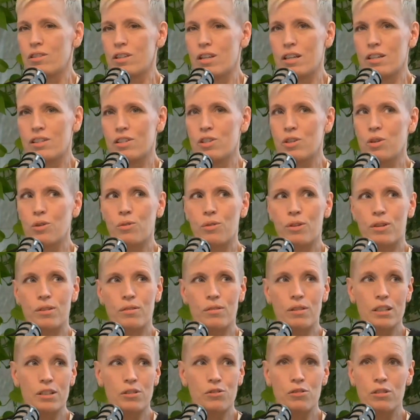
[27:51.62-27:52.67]
so it
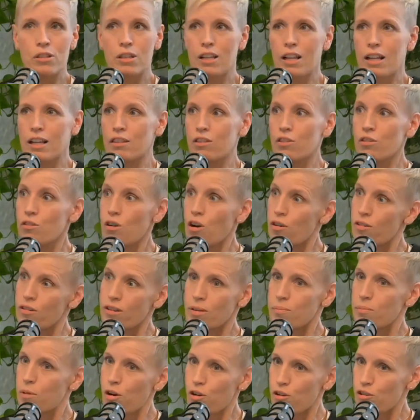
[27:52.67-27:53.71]
literally like they're already
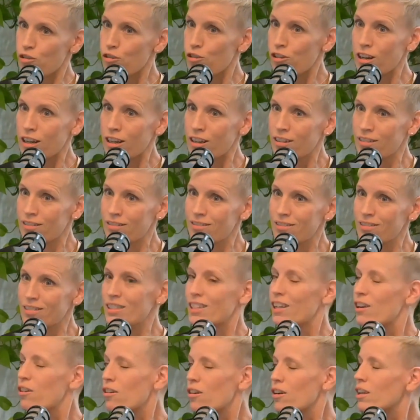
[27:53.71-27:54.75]
partnering.
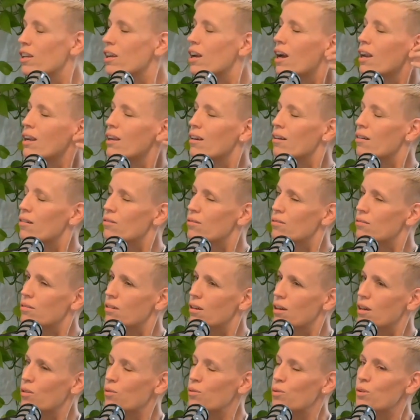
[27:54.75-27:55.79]
They're already kind of,
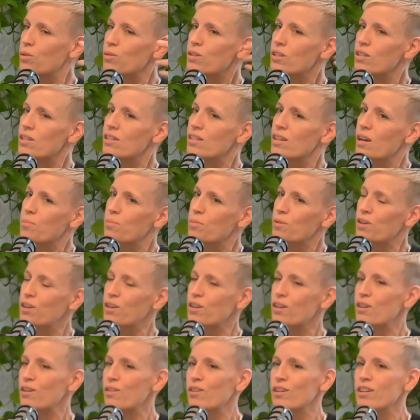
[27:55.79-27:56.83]
oh, who's this upper,
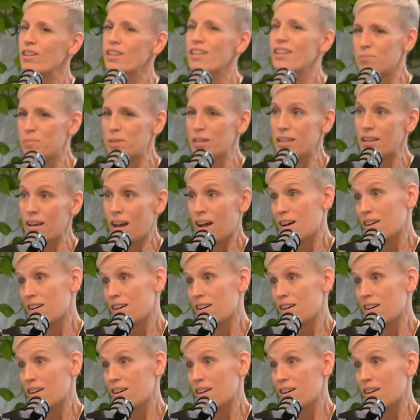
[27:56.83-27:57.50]
But yeah,